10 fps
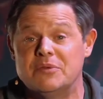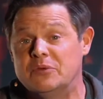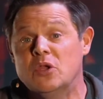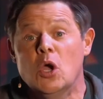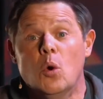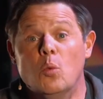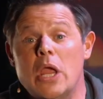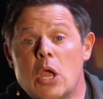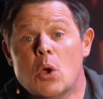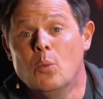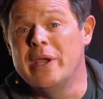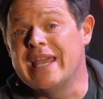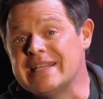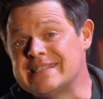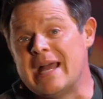And we
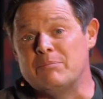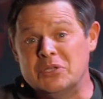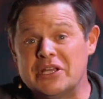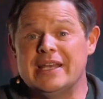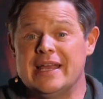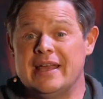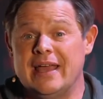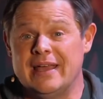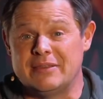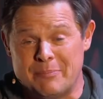got to stop looking at